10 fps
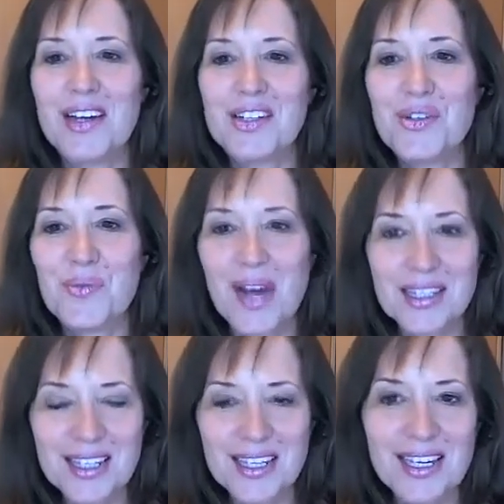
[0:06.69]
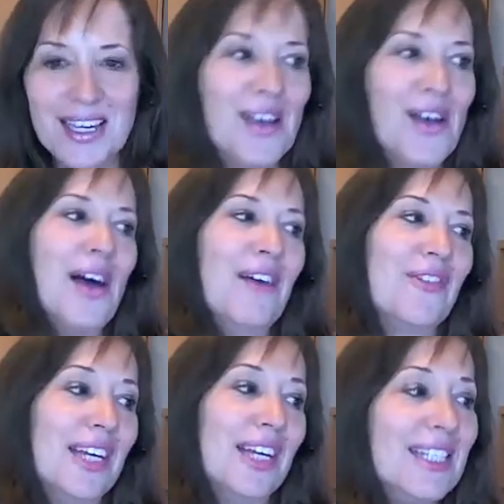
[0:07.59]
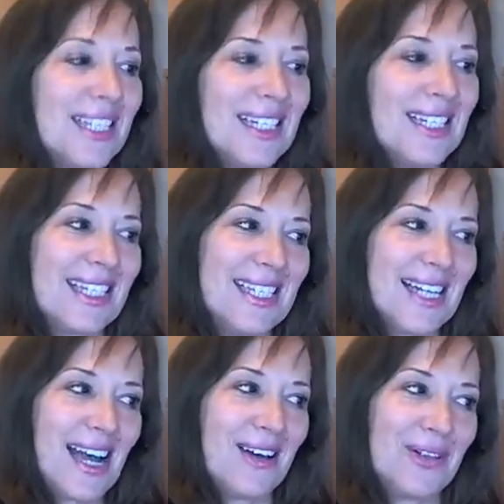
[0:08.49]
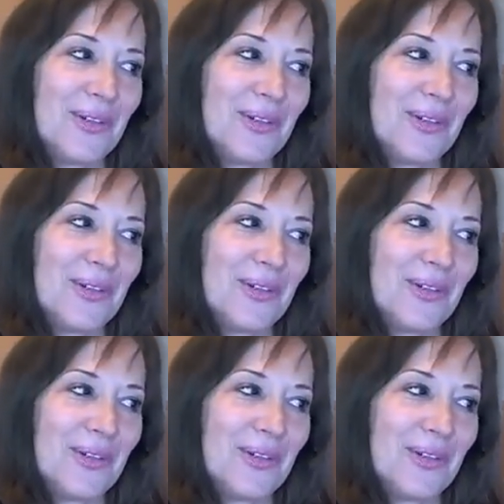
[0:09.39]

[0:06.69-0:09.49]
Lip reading: Dressing for Instant Style.